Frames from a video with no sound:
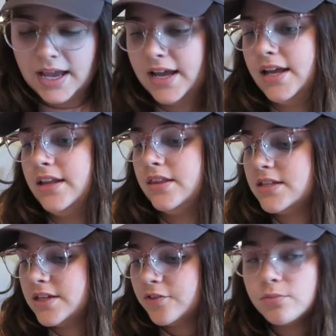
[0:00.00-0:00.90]
And
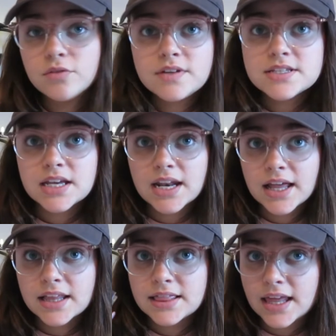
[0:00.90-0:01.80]
the different movies that
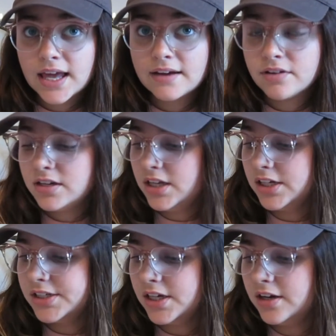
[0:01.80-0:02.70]
they have on
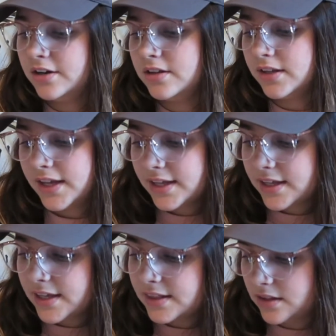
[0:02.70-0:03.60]
here are The Lion
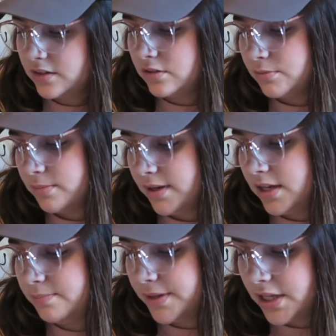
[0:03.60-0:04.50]
King, The Little
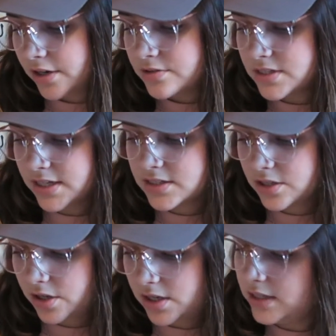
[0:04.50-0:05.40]
Mermaid, Big Hero six,
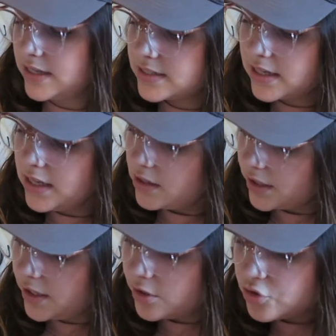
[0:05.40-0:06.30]
Hercules,
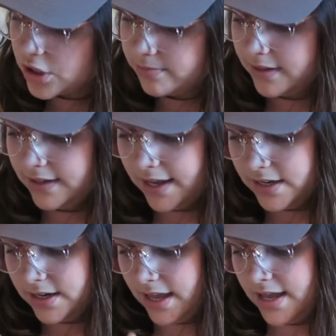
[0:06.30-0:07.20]
Lady and the Tramp,
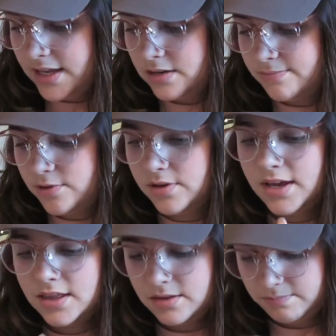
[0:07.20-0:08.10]
Aladdin, and Beauty
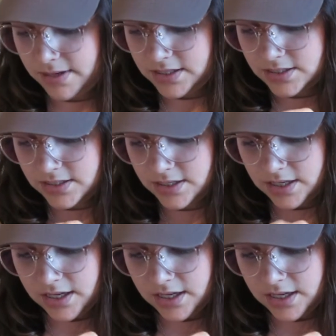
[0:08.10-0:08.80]
and the Beast.